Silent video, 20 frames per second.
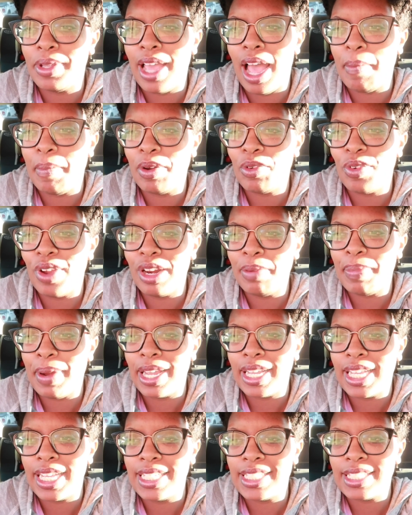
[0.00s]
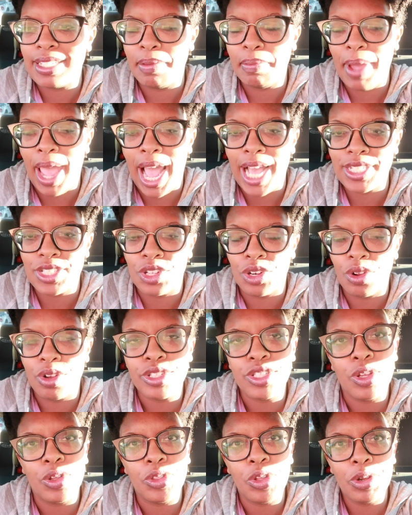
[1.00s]
Yeah, I'm a Red by Kiss
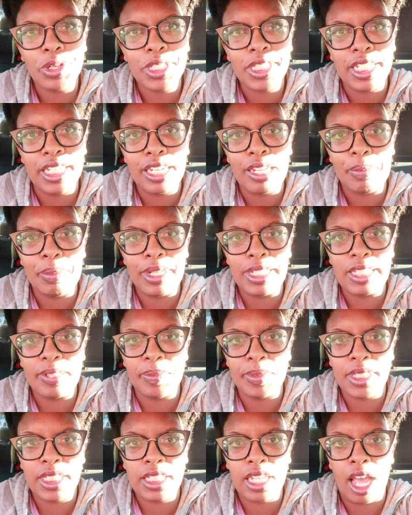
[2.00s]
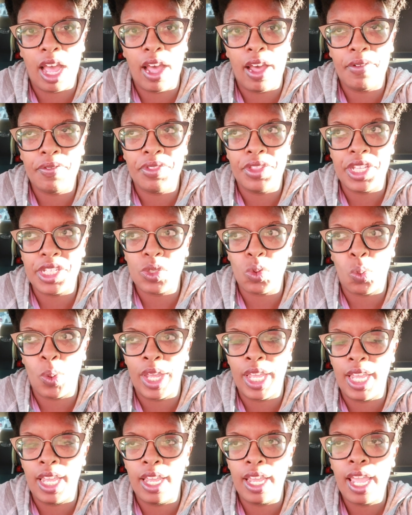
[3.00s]
ambassador, so they're sending me some stuff this
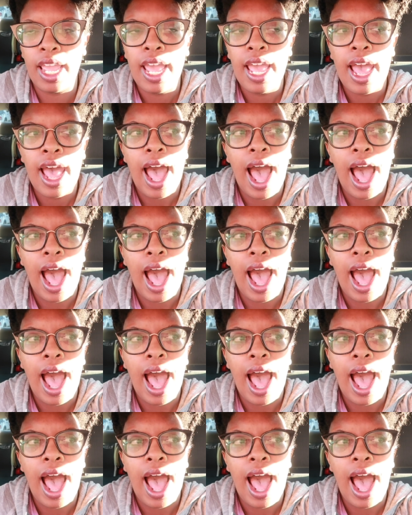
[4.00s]
week.